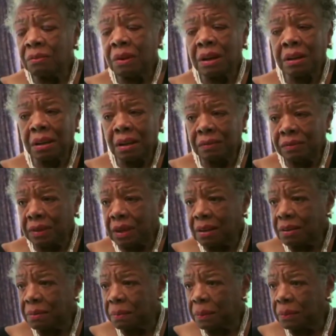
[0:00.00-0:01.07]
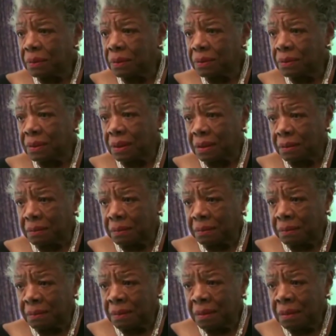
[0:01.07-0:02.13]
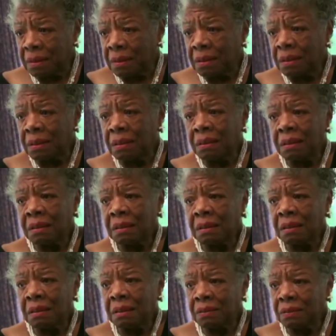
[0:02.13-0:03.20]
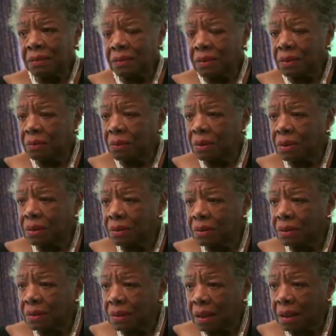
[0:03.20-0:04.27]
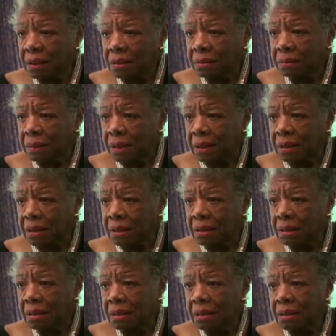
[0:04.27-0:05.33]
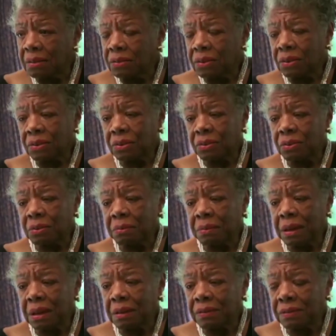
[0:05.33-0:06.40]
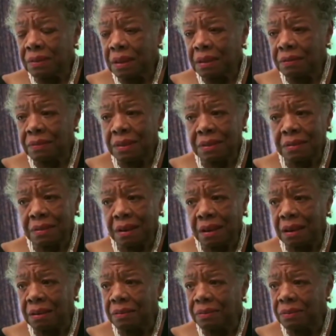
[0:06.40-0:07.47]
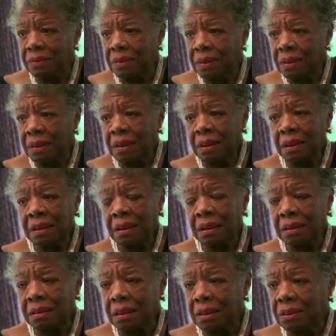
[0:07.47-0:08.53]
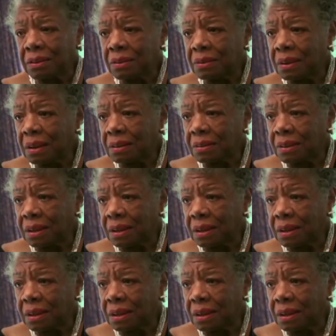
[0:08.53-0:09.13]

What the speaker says: right after I had spoken to him. And she wanted to thank me. She said, you may have saved his life. And I thank you, Dr.